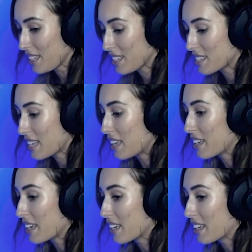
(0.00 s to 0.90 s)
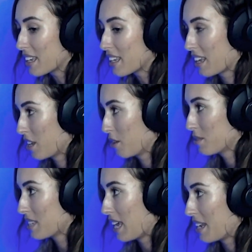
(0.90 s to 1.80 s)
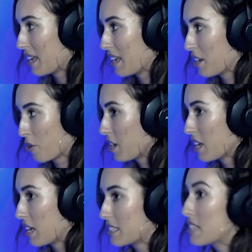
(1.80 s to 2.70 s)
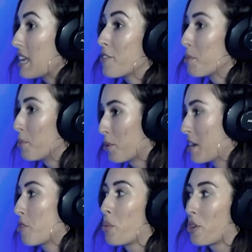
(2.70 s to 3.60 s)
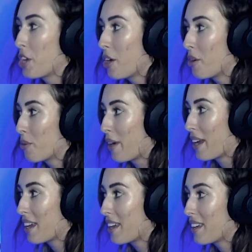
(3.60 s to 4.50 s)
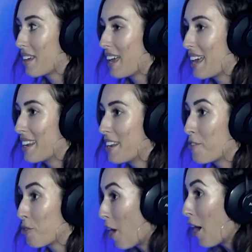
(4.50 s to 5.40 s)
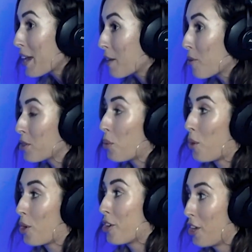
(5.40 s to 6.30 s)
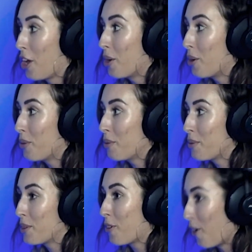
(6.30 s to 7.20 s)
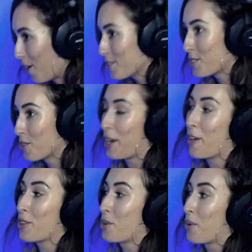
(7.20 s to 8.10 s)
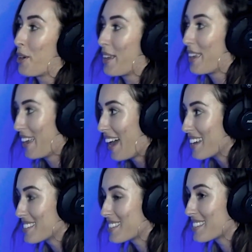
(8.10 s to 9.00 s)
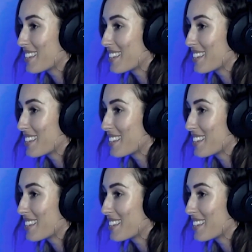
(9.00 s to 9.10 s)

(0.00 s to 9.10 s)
selling, like you said, it's inevitable to hear the word no, right? And if you're not hearing the word no, you're also not hearing the word yes.